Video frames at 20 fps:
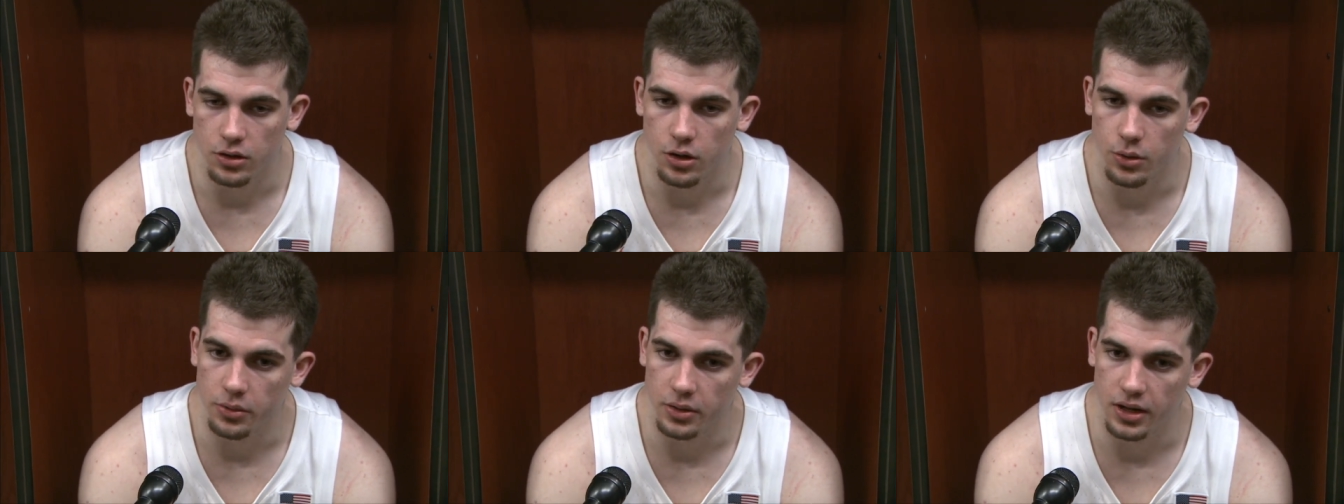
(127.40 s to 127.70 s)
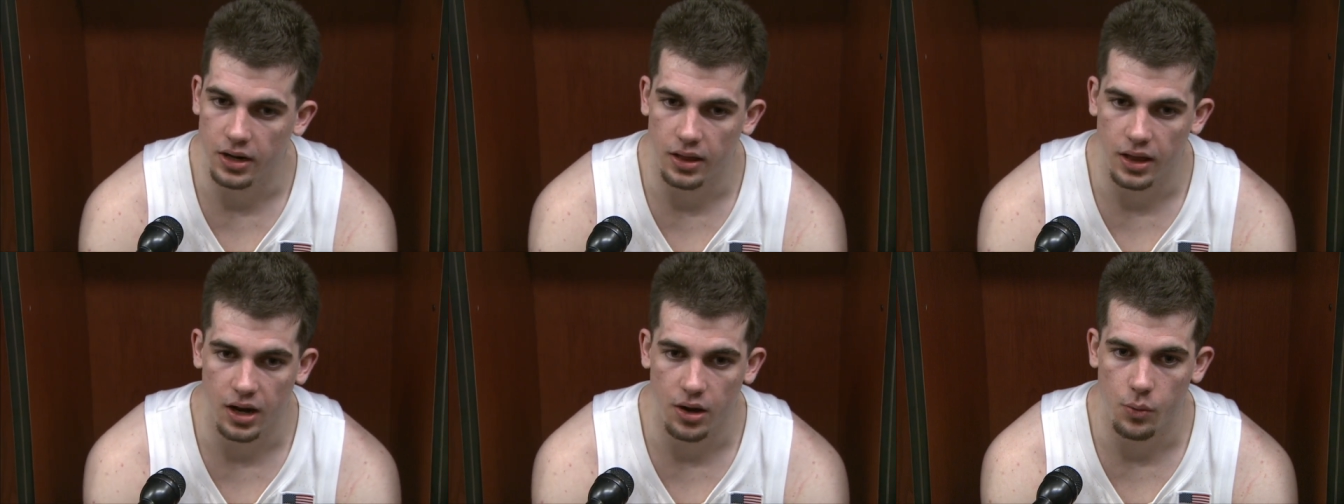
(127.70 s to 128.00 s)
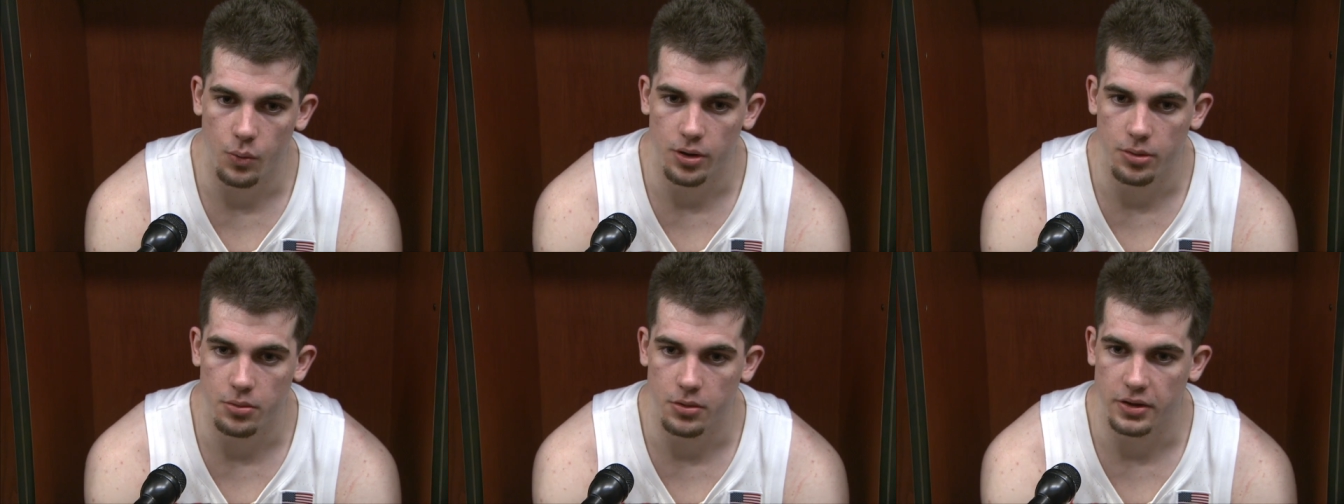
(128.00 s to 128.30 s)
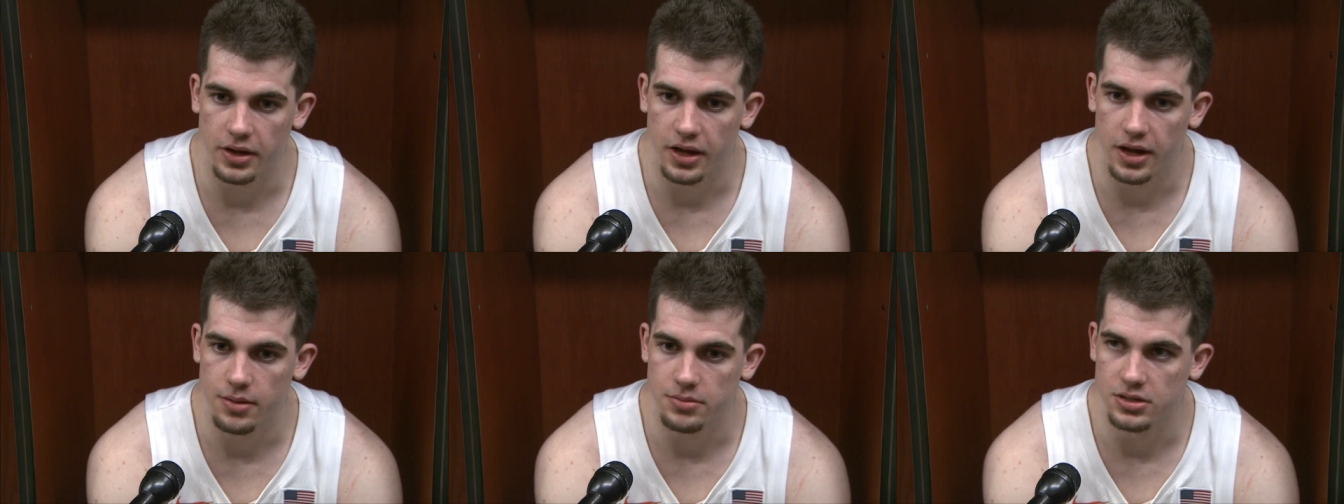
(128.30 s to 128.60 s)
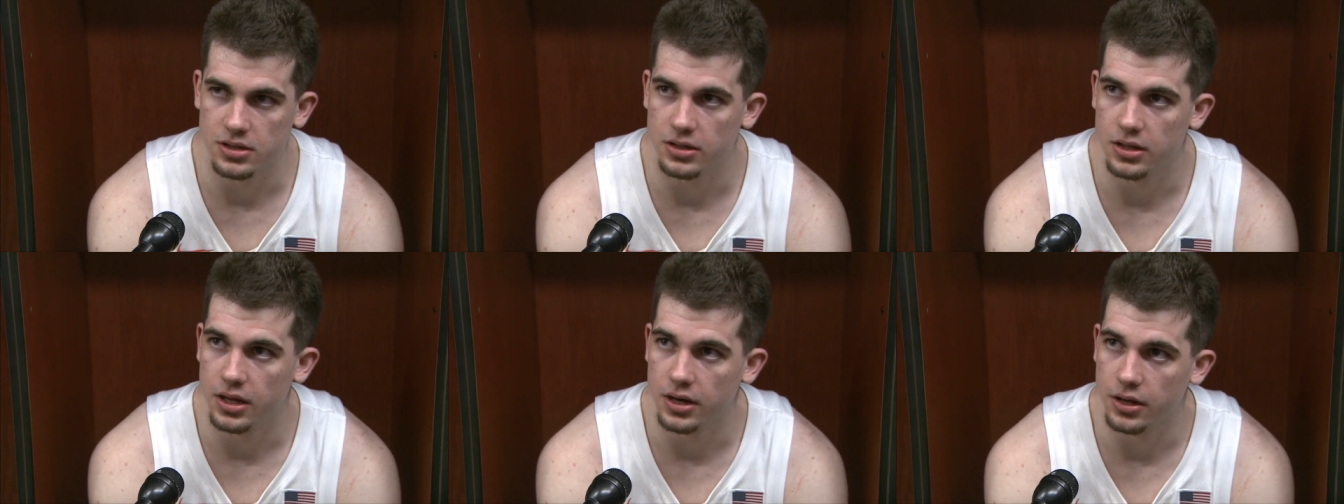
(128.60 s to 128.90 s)
You know we got a lot of winnable
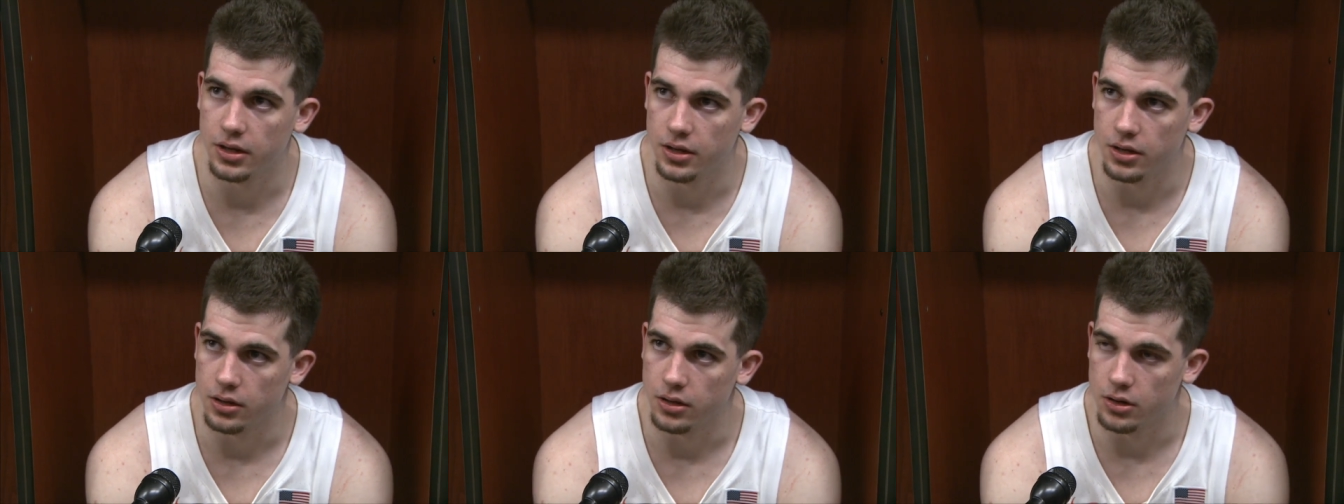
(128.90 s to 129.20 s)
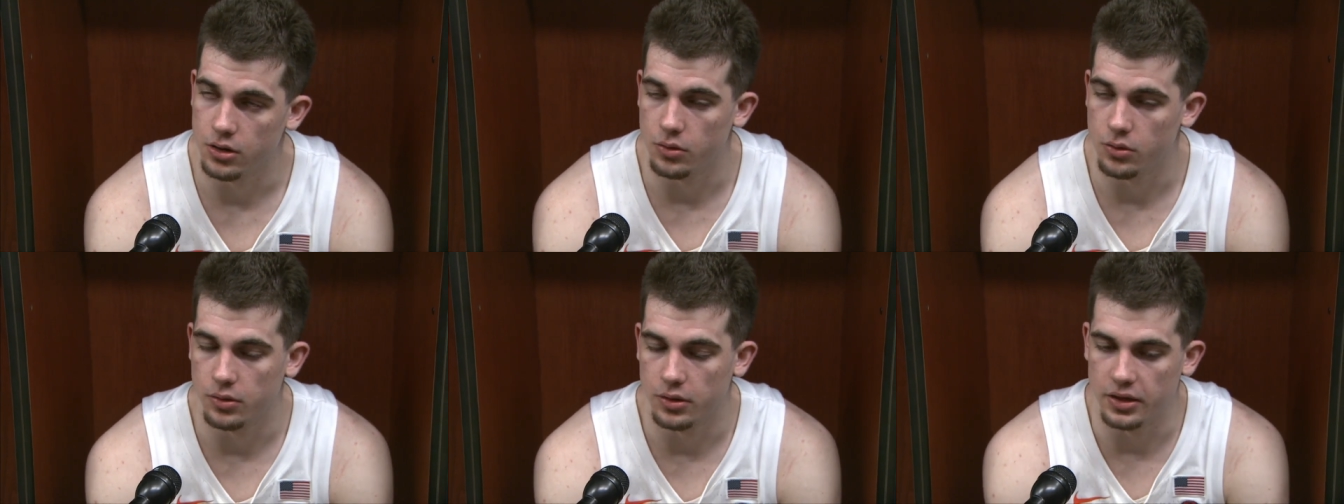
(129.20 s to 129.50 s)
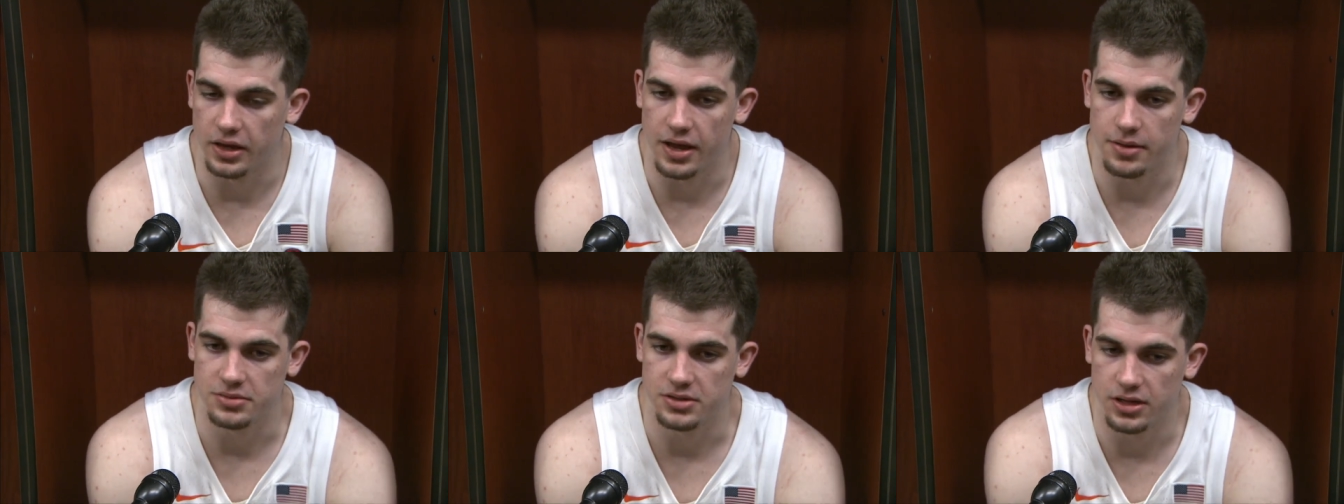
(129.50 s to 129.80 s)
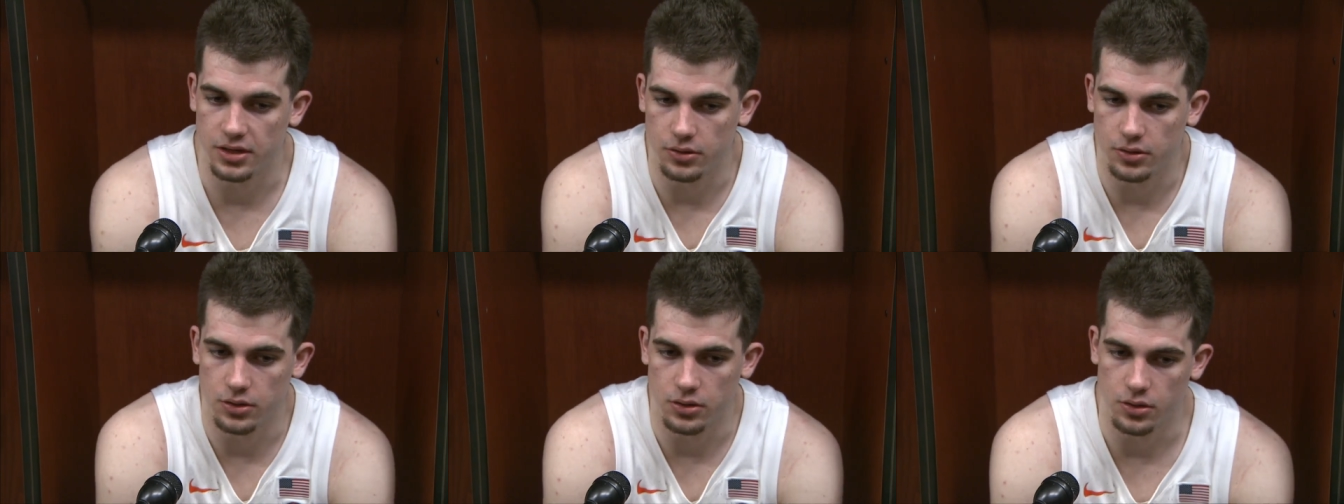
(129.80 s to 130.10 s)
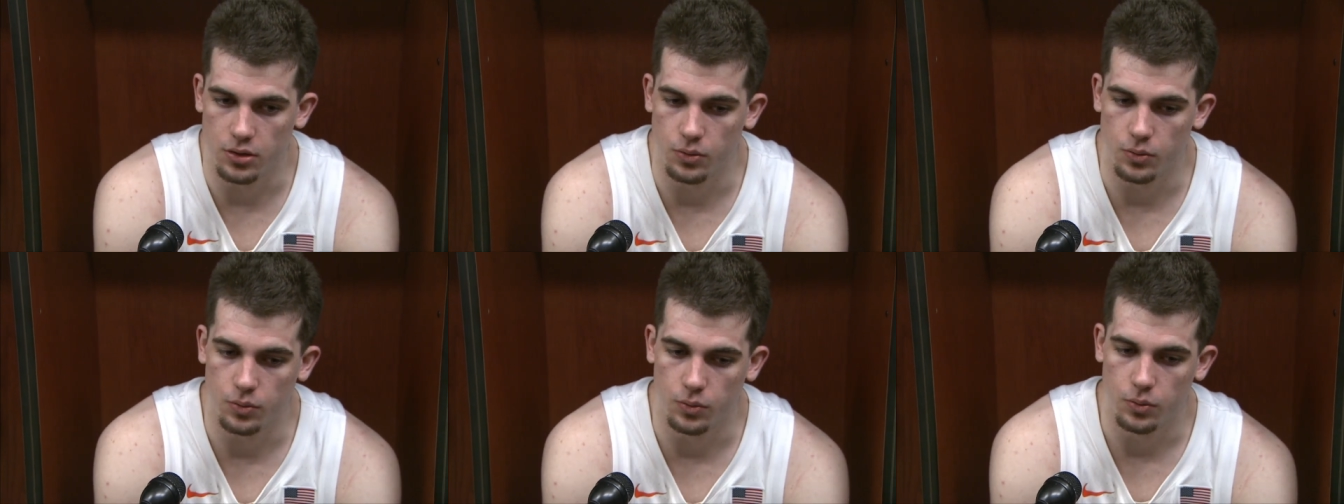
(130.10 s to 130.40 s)
games and a lot of you know games that
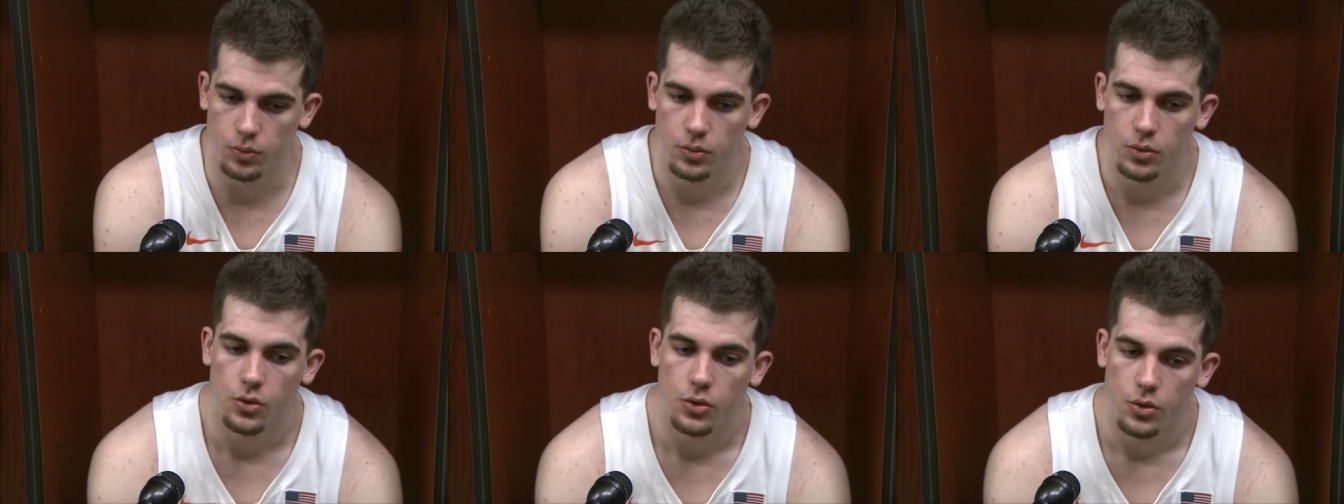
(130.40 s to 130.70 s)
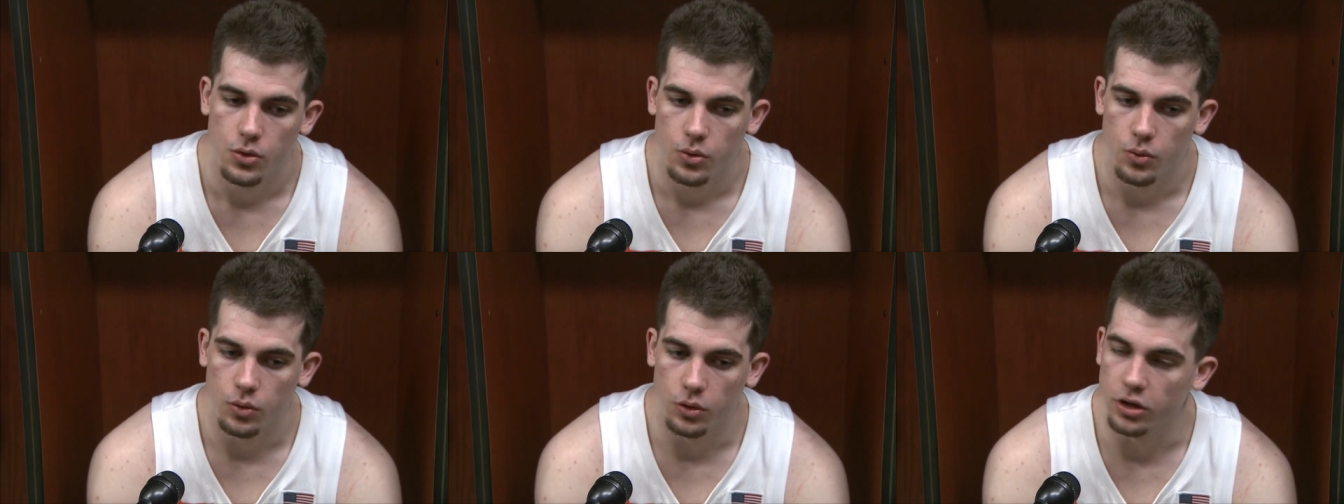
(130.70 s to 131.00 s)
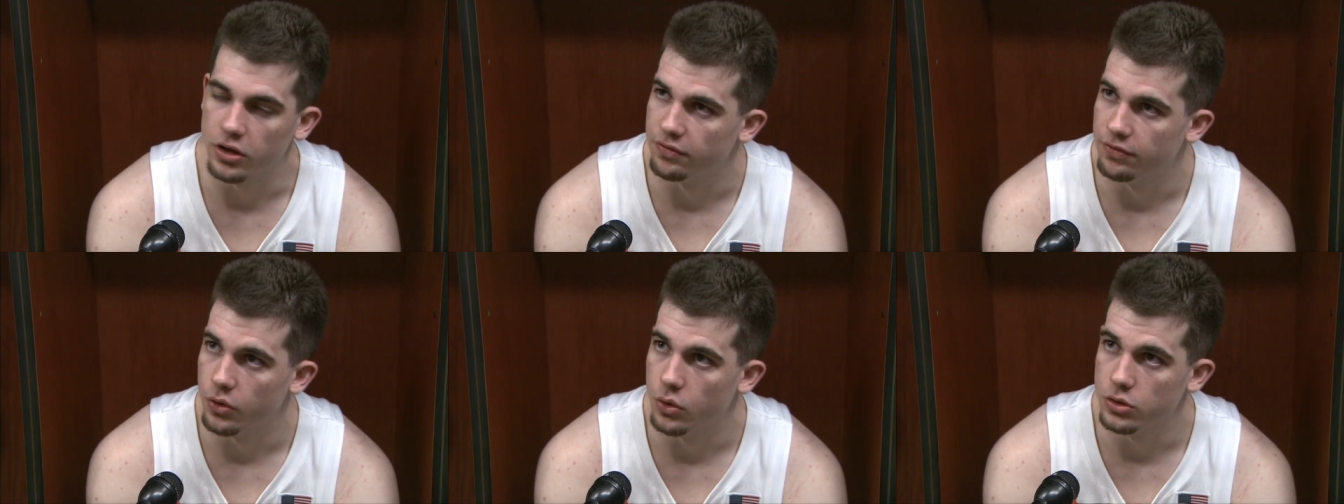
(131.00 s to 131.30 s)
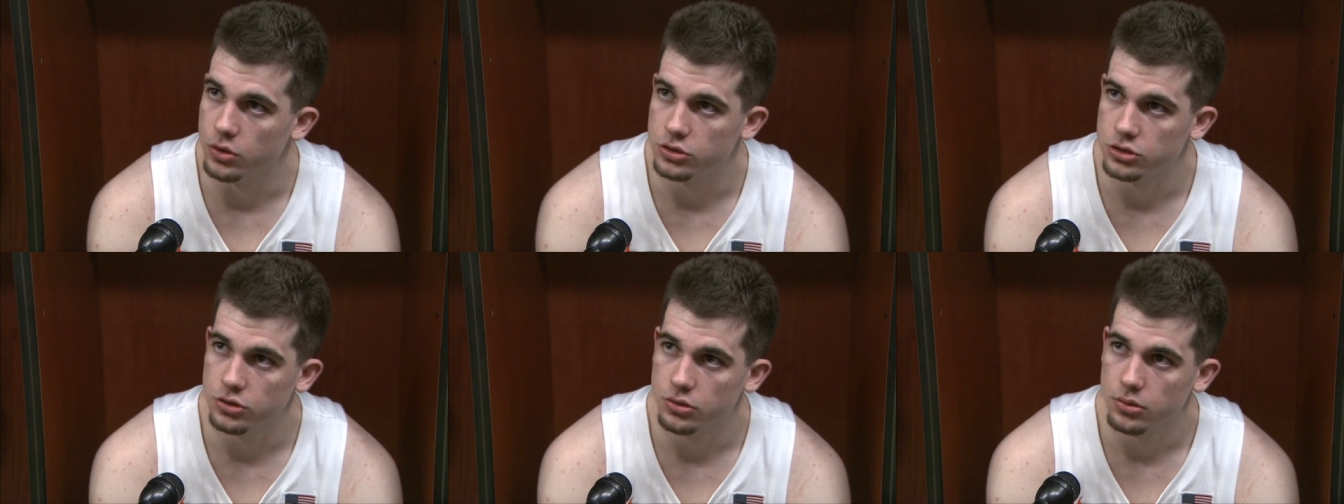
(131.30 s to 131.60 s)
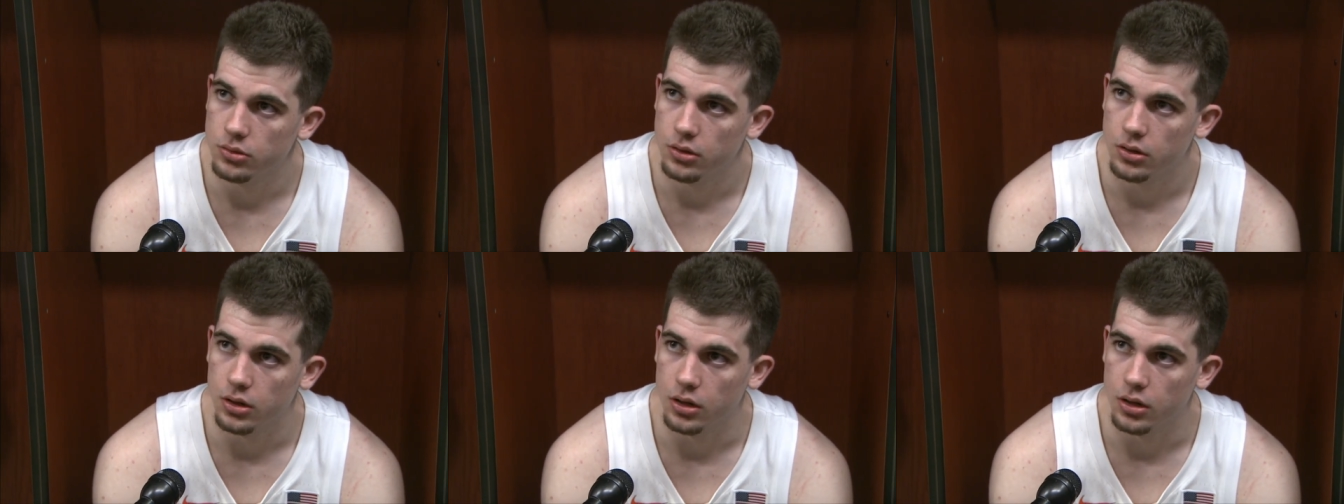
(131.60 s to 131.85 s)
you you know we're looking forward to.